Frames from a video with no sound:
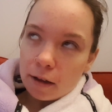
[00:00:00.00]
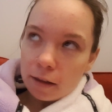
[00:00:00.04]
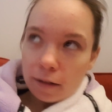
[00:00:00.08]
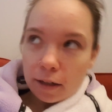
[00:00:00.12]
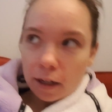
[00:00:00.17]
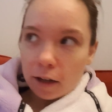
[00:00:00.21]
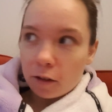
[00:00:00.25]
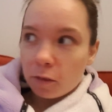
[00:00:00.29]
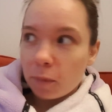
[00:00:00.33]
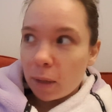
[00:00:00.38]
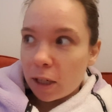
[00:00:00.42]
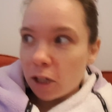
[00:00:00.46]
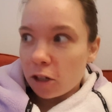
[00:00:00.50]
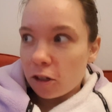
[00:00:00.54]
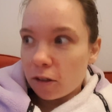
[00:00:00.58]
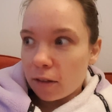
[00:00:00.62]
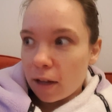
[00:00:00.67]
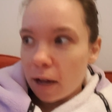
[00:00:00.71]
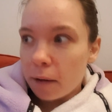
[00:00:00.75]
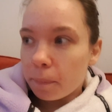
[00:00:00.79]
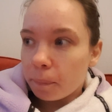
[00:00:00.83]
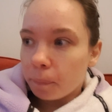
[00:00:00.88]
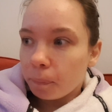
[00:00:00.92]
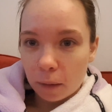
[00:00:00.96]
I think I've mentioned
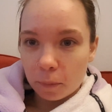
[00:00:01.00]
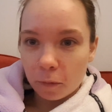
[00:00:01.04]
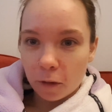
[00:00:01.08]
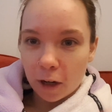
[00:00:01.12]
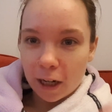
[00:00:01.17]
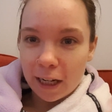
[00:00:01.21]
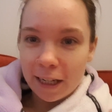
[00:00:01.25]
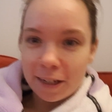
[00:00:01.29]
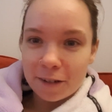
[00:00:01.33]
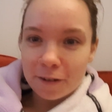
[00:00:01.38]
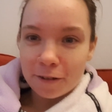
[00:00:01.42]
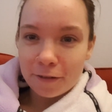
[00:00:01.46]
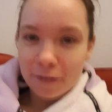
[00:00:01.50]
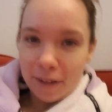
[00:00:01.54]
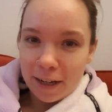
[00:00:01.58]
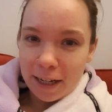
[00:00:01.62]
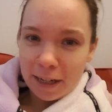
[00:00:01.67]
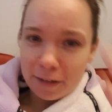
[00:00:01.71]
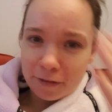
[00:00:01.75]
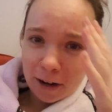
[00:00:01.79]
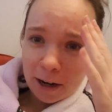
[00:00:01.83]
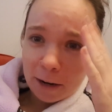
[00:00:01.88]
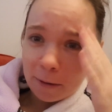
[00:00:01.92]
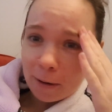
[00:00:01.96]
that. I'm really not
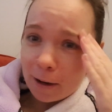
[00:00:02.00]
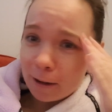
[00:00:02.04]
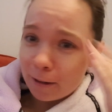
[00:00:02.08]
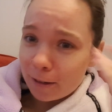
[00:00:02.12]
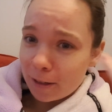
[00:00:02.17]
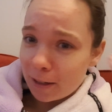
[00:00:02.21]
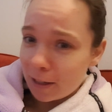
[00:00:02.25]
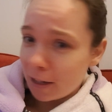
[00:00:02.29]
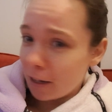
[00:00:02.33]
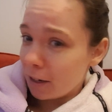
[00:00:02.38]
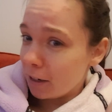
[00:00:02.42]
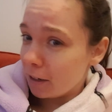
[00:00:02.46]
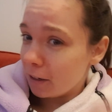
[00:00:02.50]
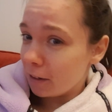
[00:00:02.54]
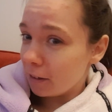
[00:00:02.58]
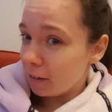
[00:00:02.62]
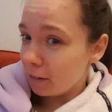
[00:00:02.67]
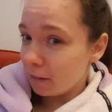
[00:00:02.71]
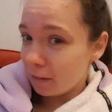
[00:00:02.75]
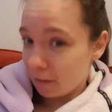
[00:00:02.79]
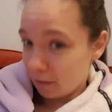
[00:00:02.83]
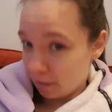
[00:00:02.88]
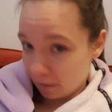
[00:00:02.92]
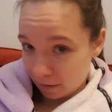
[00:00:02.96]
feeling very well, so,
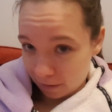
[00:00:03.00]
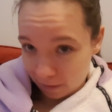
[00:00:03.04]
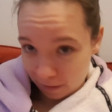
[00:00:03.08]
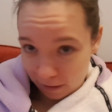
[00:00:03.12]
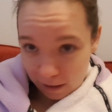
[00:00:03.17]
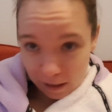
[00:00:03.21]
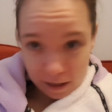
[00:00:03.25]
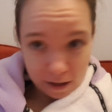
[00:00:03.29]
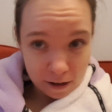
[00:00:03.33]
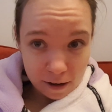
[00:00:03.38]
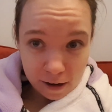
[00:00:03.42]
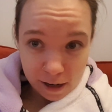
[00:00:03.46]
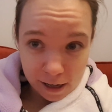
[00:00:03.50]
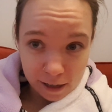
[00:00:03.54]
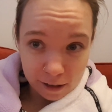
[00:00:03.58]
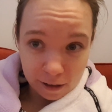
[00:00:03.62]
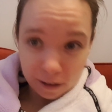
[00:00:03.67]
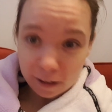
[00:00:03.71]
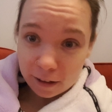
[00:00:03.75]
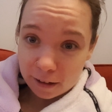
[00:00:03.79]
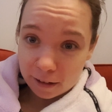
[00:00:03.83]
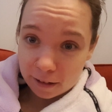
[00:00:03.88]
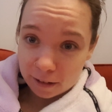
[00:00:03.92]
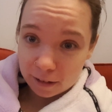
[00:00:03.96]
you know, I
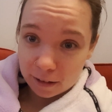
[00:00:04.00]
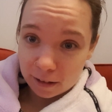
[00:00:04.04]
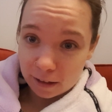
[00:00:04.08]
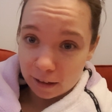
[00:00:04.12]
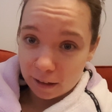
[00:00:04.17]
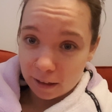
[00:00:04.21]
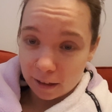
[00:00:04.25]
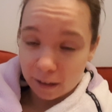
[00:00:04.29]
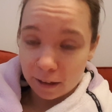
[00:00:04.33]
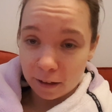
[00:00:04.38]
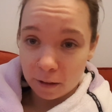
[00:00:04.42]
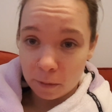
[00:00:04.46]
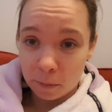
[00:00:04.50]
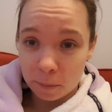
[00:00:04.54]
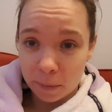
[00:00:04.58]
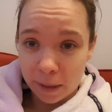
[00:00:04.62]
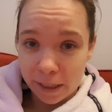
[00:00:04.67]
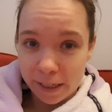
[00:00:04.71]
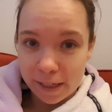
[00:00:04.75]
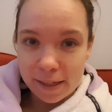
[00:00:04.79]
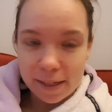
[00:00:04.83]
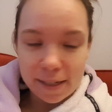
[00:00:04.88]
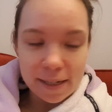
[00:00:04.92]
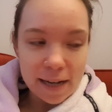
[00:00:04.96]
look like a
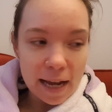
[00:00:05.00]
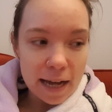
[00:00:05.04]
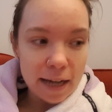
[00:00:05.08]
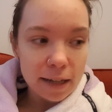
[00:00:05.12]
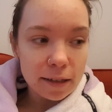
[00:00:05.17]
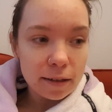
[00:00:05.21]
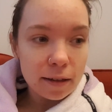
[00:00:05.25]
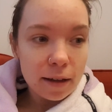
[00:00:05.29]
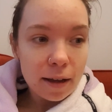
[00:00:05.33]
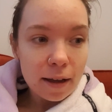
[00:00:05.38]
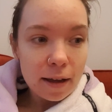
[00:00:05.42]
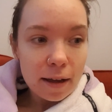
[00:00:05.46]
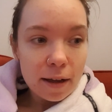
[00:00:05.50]
complete state.